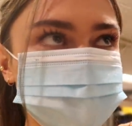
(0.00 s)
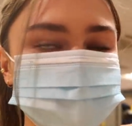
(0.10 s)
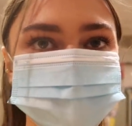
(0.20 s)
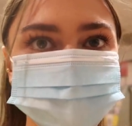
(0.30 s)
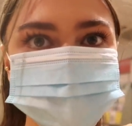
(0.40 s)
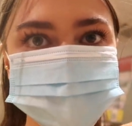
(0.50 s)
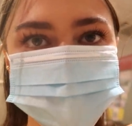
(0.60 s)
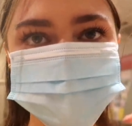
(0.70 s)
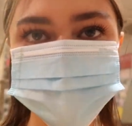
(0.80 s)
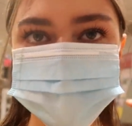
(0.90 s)
I found in
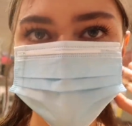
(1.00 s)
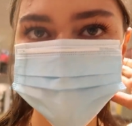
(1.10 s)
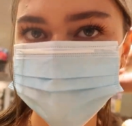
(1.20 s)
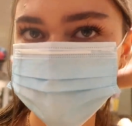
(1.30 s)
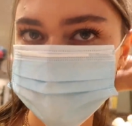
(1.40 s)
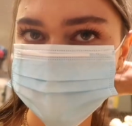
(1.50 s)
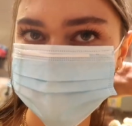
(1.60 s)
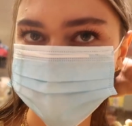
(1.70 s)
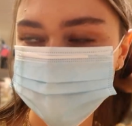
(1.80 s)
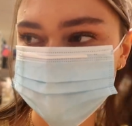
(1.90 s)
HomeSense
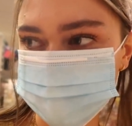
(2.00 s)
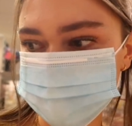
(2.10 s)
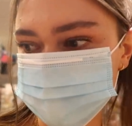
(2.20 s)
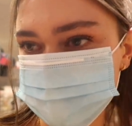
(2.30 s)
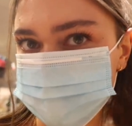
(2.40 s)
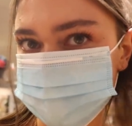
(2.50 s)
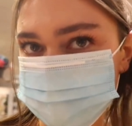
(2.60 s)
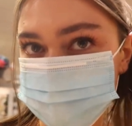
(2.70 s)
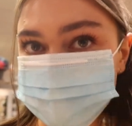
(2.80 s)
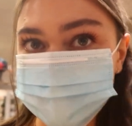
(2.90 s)
TikTok moment, so
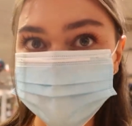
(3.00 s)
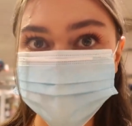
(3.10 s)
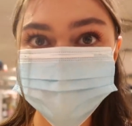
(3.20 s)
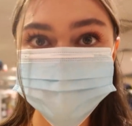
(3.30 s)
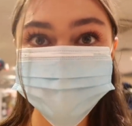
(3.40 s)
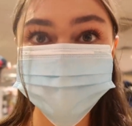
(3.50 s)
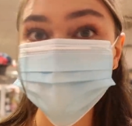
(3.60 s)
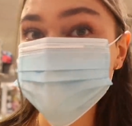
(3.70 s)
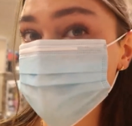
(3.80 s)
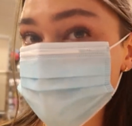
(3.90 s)
let's hope
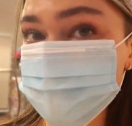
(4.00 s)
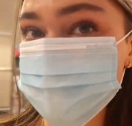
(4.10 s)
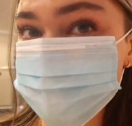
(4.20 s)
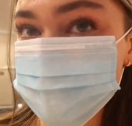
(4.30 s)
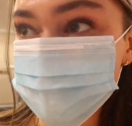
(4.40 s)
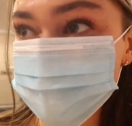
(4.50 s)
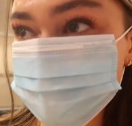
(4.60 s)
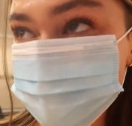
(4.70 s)
future Flossie can find the